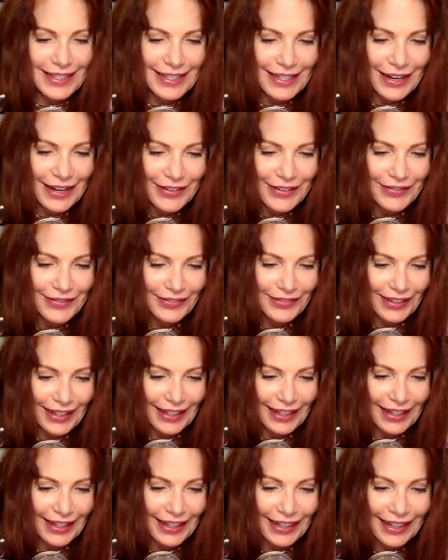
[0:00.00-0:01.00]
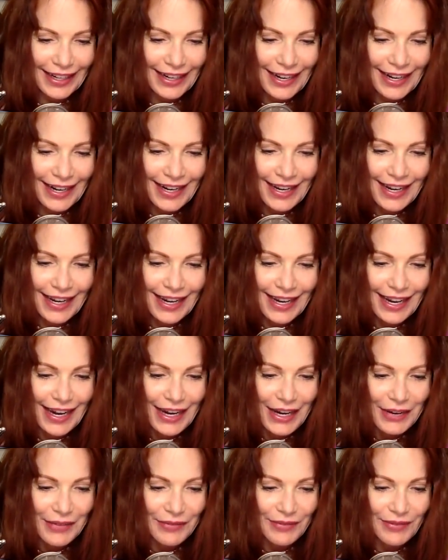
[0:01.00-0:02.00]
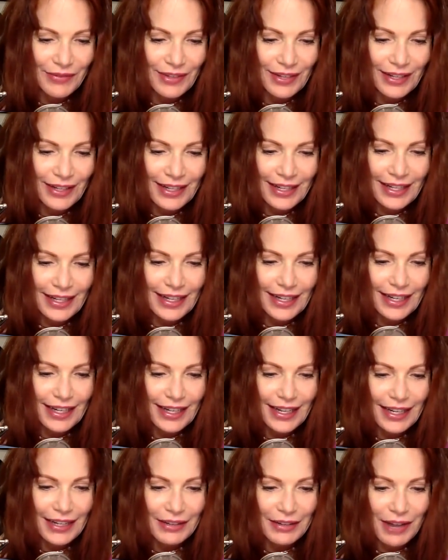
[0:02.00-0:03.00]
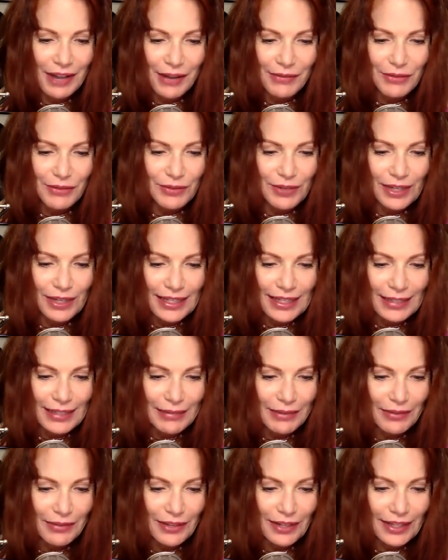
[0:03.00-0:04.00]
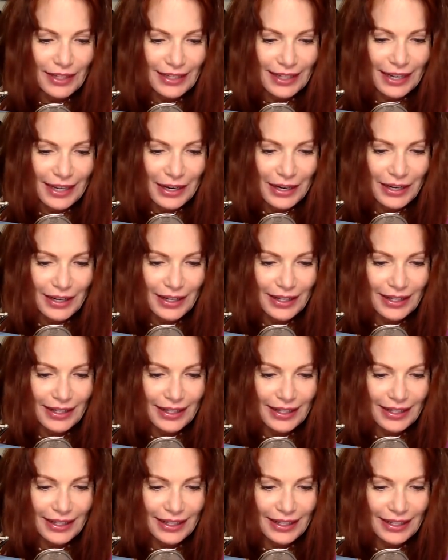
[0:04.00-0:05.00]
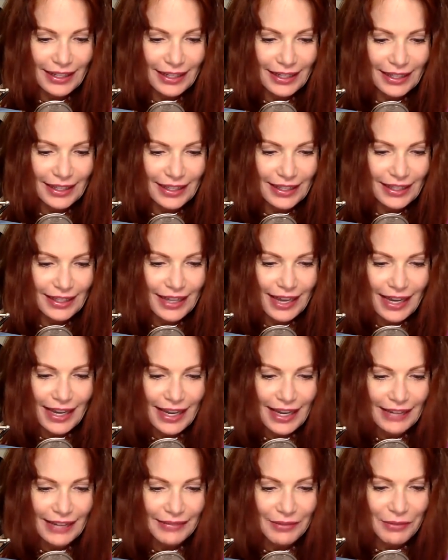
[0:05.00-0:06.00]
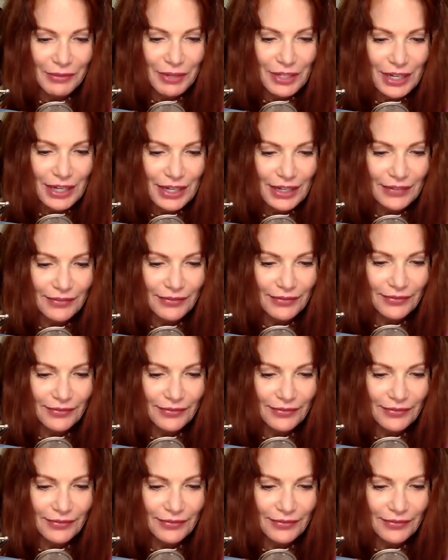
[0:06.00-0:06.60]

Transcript: so funny. I was reading some of it. I wish I could...